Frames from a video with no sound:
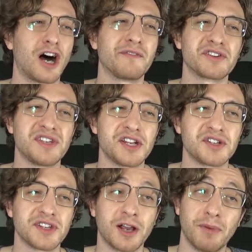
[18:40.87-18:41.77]

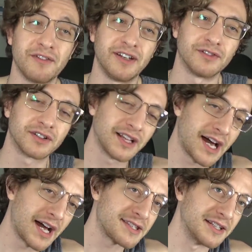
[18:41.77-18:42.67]
conversations like my favorite
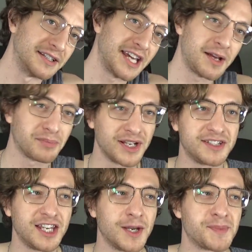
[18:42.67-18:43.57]
class and
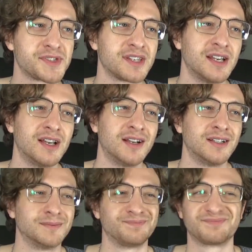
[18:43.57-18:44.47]
gameplay tips.
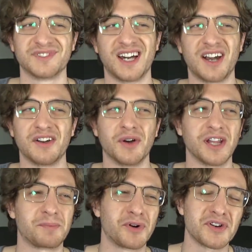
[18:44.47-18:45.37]
I don't
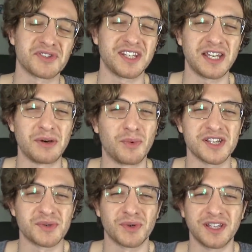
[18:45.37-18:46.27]
know, like, personally, it
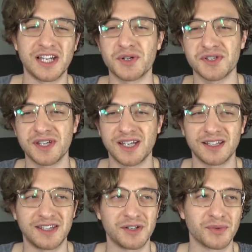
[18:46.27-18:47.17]
wasn't really
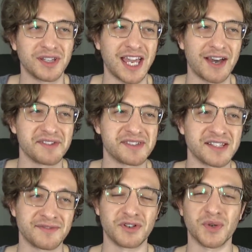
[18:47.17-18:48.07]
interesting. It didn't really have a
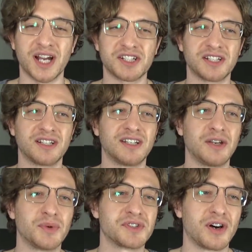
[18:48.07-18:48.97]
sense of
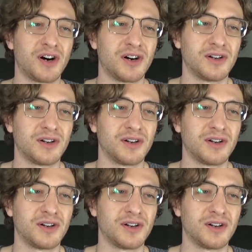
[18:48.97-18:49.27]
direction. It was